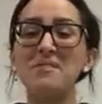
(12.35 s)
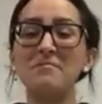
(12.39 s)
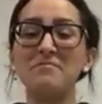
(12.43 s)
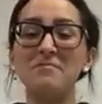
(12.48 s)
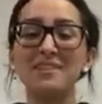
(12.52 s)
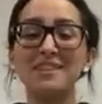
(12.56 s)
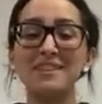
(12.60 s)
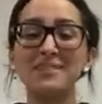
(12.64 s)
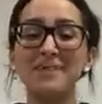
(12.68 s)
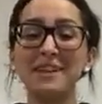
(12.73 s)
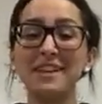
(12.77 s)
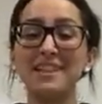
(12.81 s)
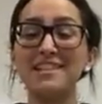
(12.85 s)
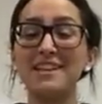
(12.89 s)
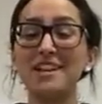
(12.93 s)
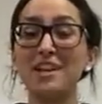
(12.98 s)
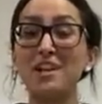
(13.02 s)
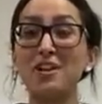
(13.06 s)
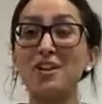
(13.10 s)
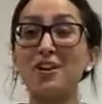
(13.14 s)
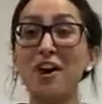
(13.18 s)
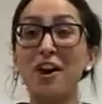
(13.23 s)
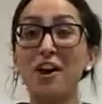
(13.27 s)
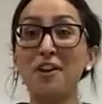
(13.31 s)
This means that
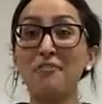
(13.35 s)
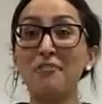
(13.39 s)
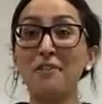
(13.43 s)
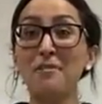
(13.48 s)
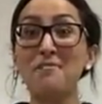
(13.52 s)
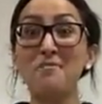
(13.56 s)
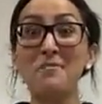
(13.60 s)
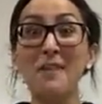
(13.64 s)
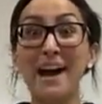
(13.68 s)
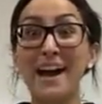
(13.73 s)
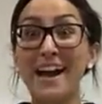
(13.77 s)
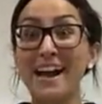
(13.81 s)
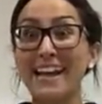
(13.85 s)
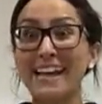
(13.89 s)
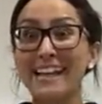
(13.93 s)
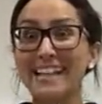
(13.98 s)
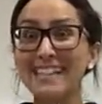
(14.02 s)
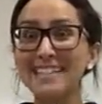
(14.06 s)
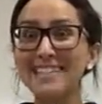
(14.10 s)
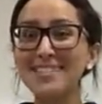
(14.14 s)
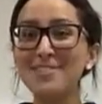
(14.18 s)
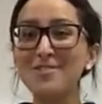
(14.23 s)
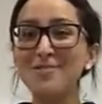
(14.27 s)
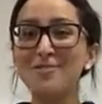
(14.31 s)
you're on
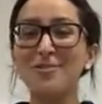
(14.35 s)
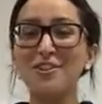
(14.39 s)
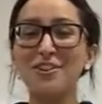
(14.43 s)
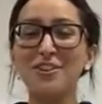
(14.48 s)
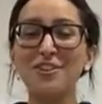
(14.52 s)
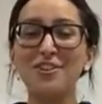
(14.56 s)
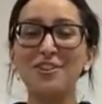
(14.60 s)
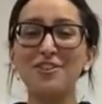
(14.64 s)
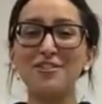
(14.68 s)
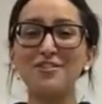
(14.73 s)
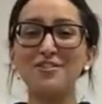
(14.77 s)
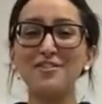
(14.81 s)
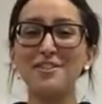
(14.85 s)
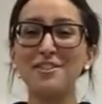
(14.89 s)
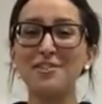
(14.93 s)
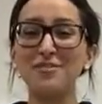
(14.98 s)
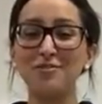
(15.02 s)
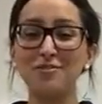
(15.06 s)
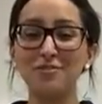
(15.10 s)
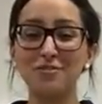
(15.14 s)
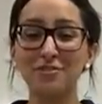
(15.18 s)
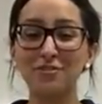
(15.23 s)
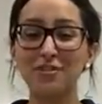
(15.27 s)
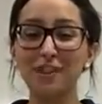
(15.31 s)
Remind or you're using
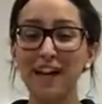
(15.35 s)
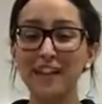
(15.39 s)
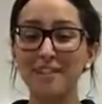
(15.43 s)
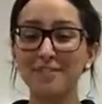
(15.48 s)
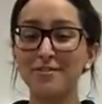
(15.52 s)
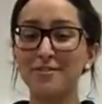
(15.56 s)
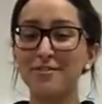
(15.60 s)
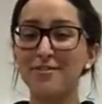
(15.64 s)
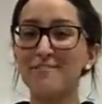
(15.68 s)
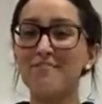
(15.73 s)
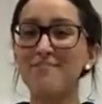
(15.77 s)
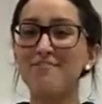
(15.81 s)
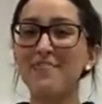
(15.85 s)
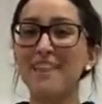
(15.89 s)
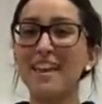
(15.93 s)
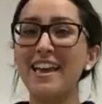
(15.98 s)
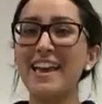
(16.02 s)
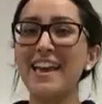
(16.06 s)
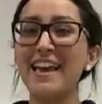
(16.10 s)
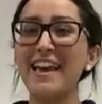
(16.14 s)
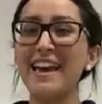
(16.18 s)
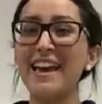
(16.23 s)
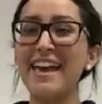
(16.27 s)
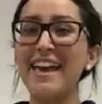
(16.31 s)
Google Classroom.
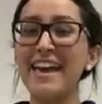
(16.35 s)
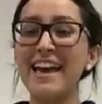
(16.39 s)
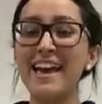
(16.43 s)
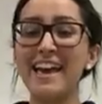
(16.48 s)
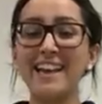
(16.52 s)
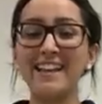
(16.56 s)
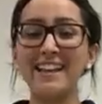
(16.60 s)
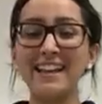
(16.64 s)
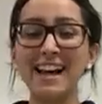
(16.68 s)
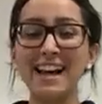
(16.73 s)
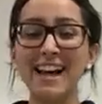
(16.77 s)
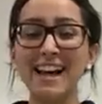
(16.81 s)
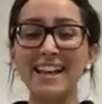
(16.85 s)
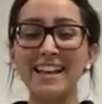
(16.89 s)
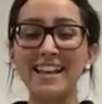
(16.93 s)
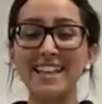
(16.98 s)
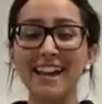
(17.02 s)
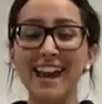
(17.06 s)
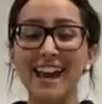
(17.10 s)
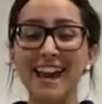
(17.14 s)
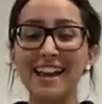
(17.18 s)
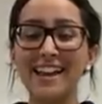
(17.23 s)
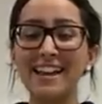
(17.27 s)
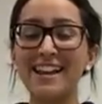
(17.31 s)
And
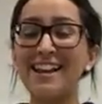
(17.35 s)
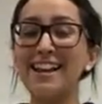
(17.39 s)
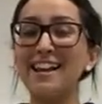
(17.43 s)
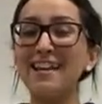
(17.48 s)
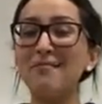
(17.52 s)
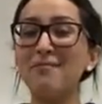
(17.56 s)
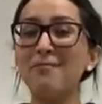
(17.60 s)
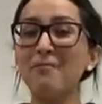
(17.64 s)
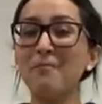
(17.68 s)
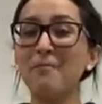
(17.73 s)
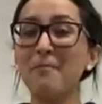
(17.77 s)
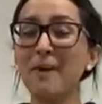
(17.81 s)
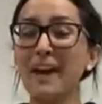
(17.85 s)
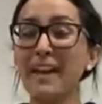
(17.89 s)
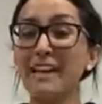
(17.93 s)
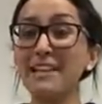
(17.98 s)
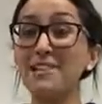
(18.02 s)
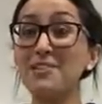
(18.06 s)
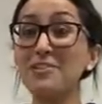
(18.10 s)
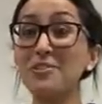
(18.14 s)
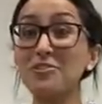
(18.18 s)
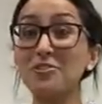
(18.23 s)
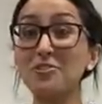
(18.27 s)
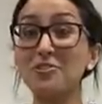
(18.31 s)
again,
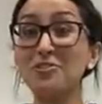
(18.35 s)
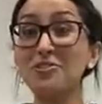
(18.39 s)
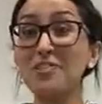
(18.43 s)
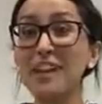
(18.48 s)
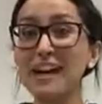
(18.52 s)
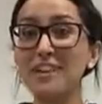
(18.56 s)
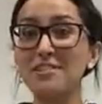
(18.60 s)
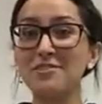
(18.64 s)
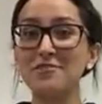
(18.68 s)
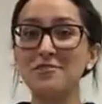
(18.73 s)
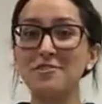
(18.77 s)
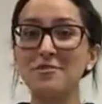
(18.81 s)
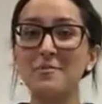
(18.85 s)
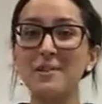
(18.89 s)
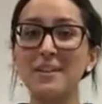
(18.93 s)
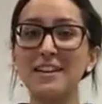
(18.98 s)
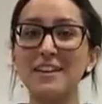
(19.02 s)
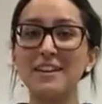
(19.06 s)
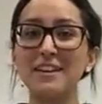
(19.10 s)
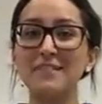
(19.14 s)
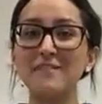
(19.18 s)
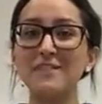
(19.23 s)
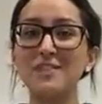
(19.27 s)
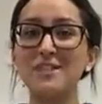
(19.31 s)
Remind in Google Classroom
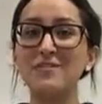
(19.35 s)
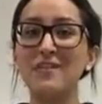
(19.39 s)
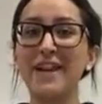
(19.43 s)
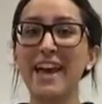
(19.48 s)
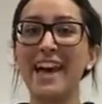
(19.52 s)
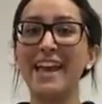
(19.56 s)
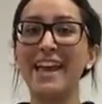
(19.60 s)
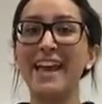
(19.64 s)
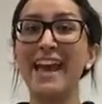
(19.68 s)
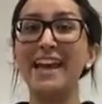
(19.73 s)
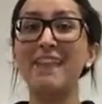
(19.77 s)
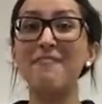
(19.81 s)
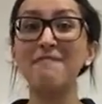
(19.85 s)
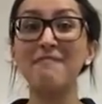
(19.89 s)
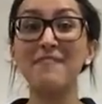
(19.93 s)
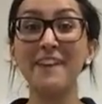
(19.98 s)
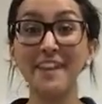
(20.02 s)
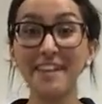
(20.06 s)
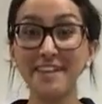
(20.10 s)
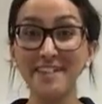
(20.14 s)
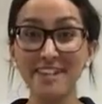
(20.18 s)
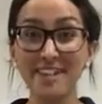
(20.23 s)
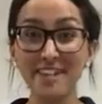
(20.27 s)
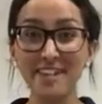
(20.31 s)
gives you an
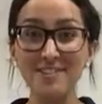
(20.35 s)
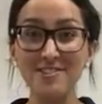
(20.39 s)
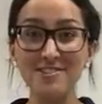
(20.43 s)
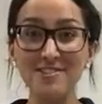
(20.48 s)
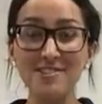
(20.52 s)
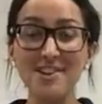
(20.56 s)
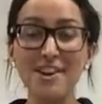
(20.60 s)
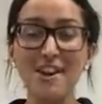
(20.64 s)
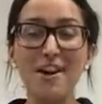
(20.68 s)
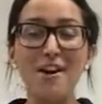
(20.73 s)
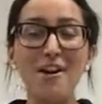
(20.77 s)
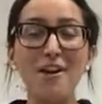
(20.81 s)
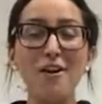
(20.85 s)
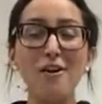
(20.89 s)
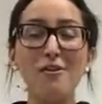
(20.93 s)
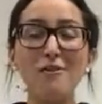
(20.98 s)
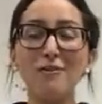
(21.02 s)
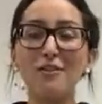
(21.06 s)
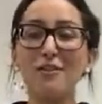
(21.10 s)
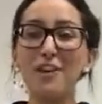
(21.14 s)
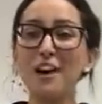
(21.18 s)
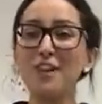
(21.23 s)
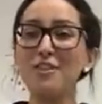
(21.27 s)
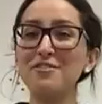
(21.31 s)
advantage
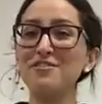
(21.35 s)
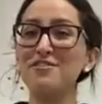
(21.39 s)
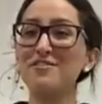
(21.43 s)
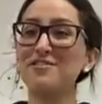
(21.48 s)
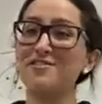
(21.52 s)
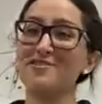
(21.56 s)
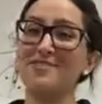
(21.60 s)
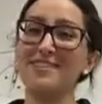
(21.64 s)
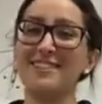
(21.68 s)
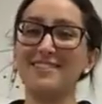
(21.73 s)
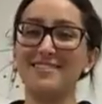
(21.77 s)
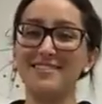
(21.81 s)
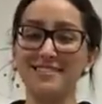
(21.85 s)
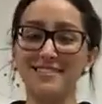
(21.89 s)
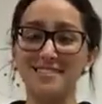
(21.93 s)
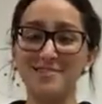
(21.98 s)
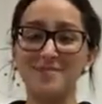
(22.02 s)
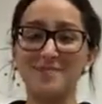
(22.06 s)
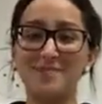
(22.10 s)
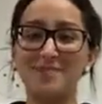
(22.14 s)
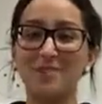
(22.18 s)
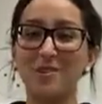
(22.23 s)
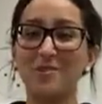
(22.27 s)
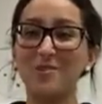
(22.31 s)
over other
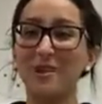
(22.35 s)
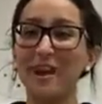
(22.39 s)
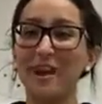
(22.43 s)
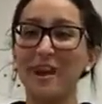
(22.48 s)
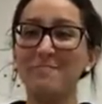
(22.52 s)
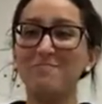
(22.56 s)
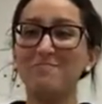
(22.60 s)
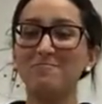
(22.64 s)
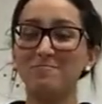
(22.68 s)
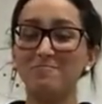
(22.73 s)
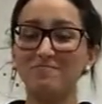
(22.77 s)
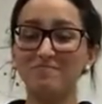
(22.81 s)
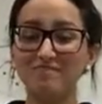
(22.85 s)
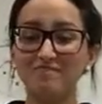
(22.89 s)
students, okay?